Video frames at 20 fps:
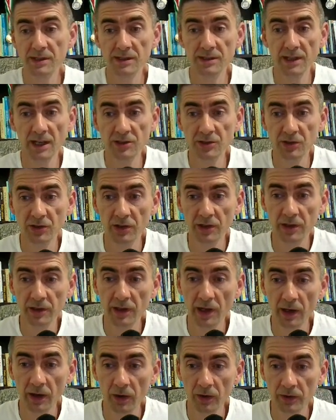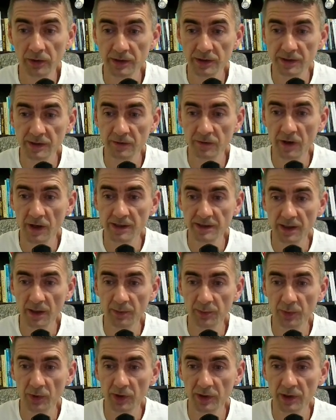Actually now this is well
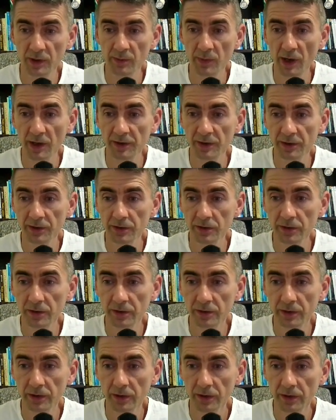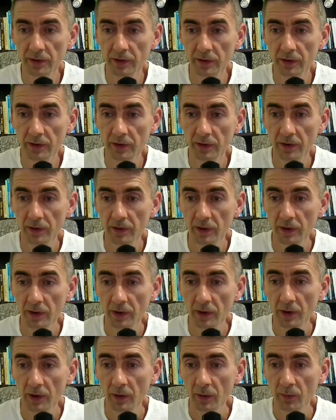supported by the rook.
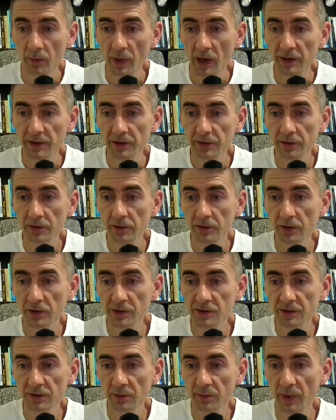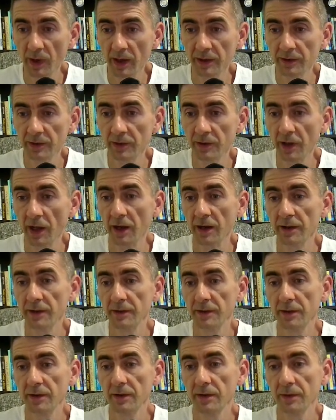By the rook, also by the
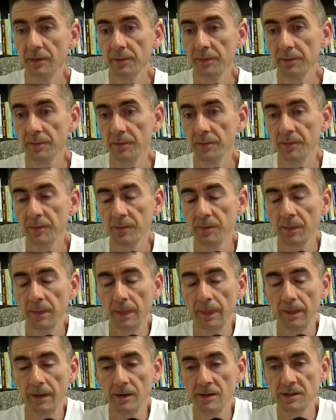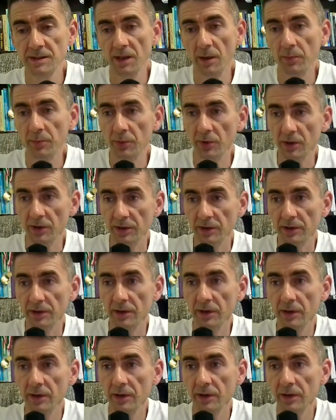knight. It's supported.
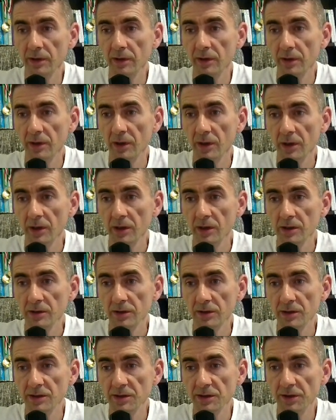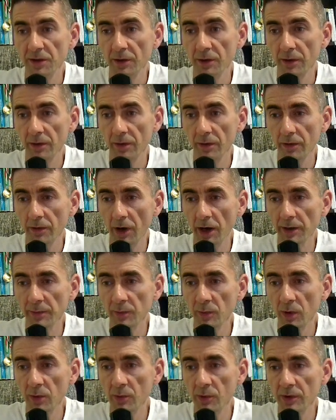This is the right
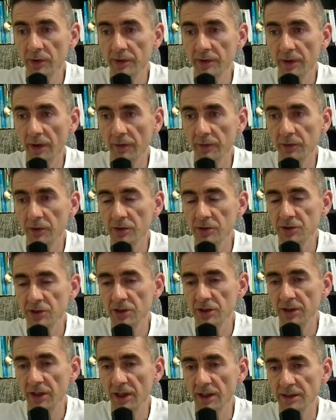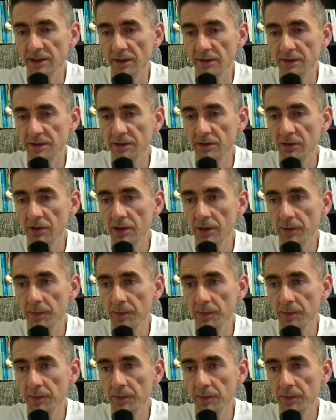moment after g takes f3.